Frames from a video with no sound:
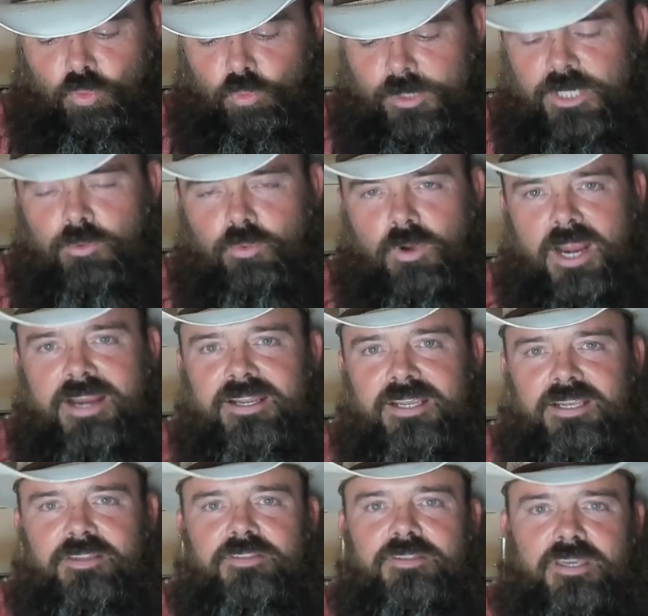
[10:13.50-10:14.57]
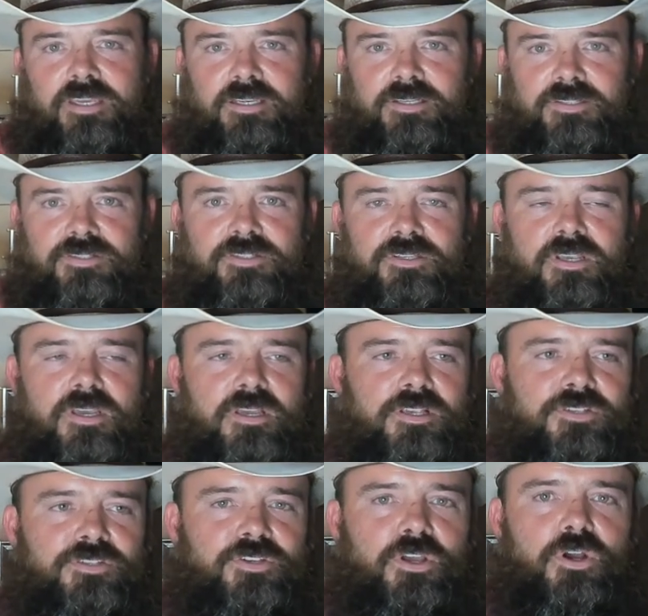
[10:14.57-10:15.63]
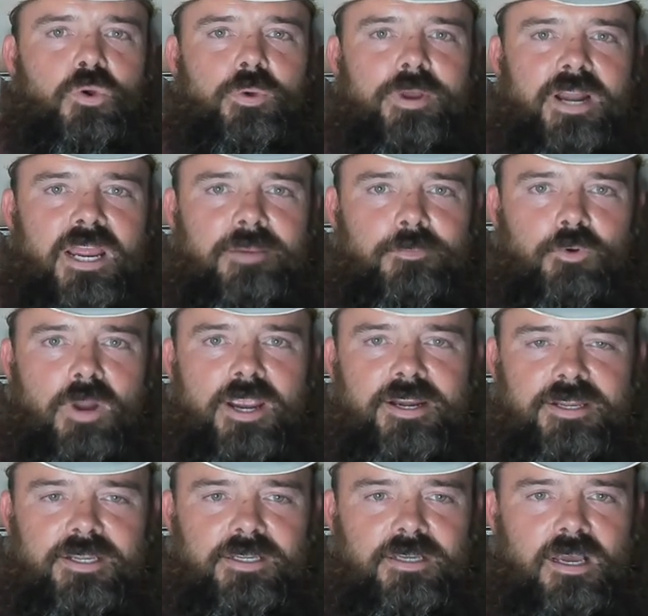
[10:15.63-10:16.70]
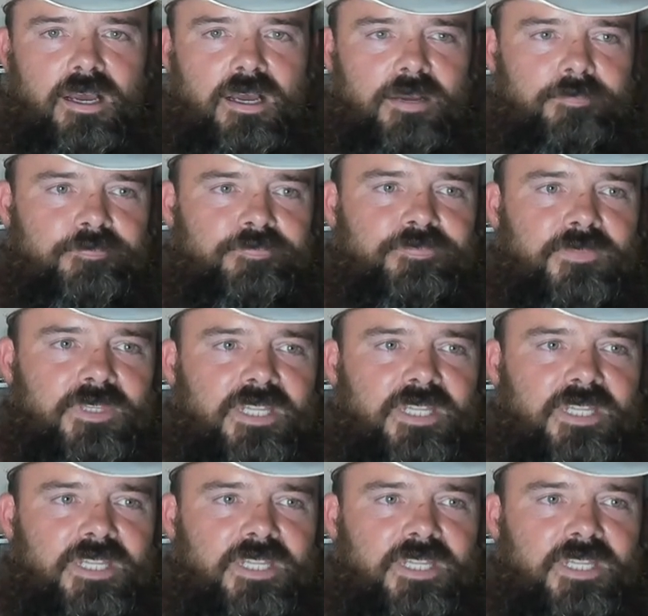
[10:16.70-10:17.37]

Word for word: rewriting things. So when I'm writing, um,